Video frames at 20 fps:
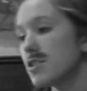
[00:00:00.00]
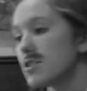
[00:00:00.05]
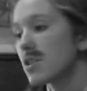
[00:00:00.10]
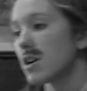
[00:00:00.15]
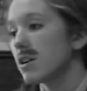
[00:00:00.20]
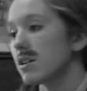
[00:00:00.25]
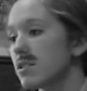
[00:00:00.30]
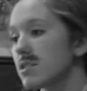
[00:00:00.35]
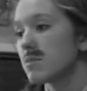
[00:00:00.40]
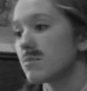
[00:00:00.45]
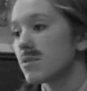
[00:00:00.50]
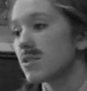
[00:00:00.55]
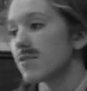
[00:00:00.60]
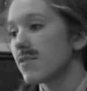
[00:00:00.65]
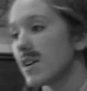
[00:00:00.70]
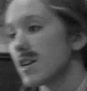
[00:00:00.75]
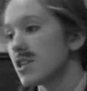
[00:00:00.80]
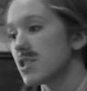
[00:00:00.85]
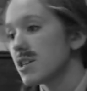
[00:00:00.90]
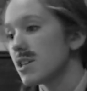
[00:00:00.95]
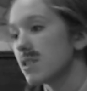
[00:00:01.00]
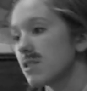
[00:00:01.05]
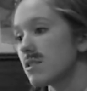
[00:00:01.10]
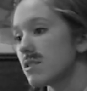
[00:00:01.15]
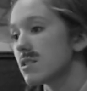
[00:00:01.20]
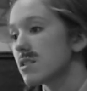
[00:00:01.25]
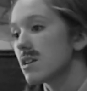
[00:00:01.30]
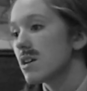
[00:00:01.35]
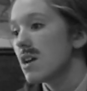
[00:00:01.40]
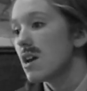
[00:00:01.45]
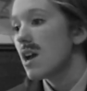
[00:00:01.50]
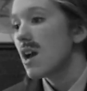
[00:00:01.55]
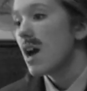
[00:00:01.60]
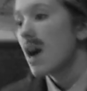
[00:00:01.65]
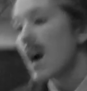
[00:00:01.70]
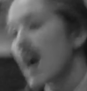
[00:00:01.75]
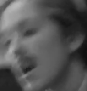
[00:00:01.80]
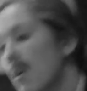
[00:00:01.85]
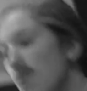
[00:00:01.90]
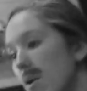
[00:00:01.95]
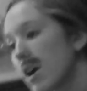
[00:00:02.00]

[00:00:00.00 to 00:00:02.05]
struggles and privations, I